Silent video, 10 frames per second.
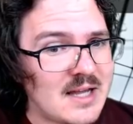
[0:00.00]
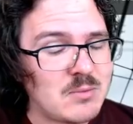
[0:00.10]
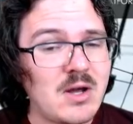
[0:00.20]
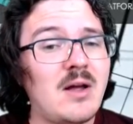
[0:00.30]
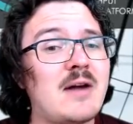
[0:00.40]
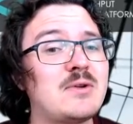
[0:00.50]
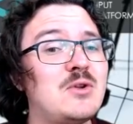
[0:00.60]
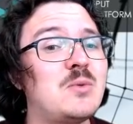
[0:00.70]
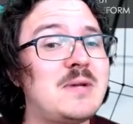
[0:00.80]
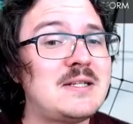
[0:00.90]
We all have our
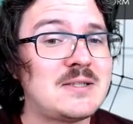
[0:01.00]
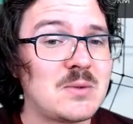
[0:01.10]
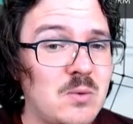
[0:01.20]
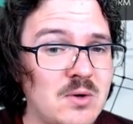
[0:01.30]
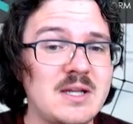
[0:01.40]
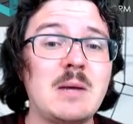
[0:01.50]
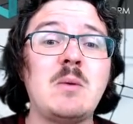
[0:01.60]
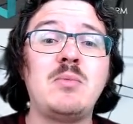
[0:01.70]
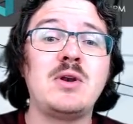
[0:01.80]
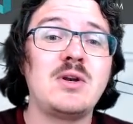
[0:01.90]
little pieces of work, and then we
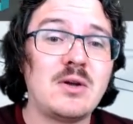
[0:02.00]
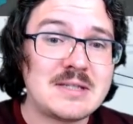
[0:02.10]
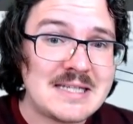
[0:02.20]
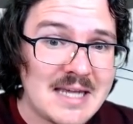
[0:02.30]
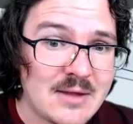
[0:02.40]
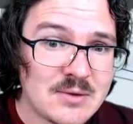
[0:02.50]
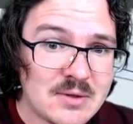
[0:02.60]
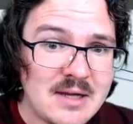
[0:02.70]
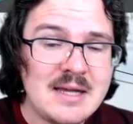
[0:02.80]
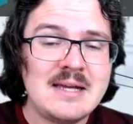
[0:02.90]
put it all together
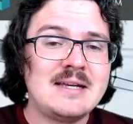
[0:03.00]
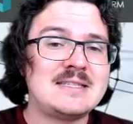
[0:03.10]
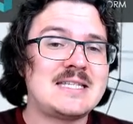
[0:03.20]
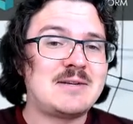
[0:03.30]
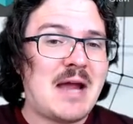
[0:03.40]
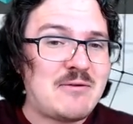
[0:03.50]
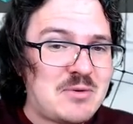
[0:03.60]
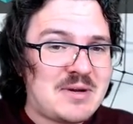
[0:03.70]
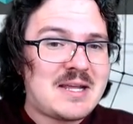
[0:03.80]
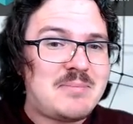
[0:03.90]
instead of
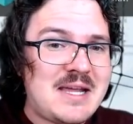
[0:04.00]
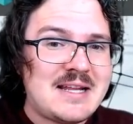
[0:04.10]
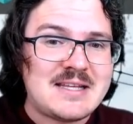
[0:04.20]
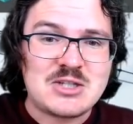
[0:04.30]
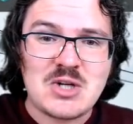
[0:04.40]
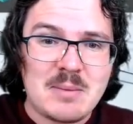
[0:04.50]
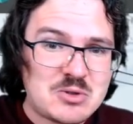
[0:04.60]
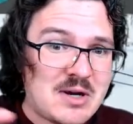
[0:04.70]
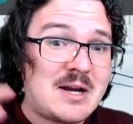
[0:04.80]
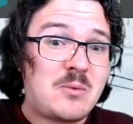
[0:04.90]
everybody being in the shop
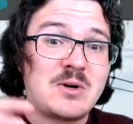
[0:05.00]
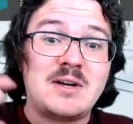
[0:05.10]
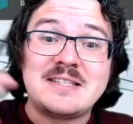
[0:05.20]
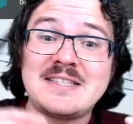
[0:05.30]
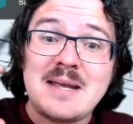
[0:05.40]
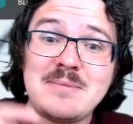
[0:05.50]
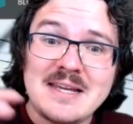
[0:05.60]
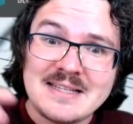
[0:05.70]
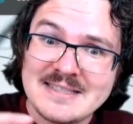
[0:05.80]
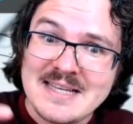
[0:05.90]
trying to work on the same thing
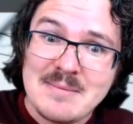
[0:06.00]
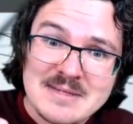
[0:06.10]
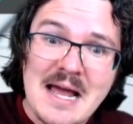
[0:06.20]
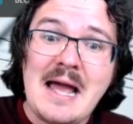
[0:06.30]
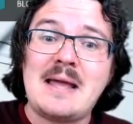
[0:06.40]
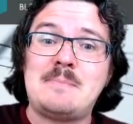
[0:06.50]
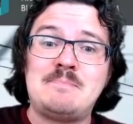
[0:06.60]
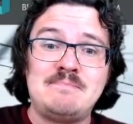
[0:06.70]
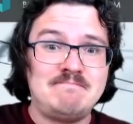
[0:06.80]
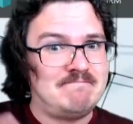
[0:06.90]
at the same time.
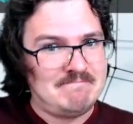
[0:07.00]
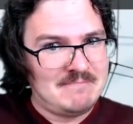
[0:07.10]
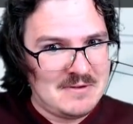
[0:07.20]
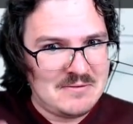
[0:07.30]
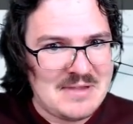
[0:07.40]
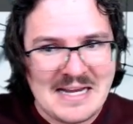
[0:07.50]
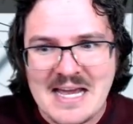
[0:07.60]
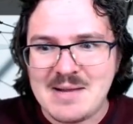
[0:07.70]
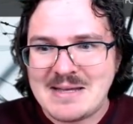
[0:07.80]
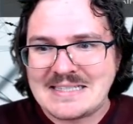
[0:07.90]
That
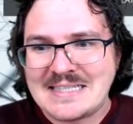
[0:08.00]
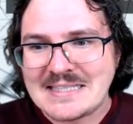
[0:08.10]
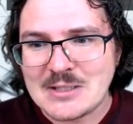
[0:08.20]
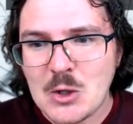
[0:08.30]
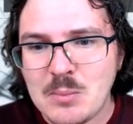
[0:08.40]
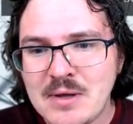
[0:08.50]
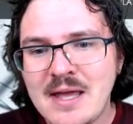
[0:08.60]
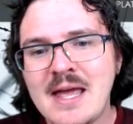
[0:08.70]
kind of makes sense, I hope.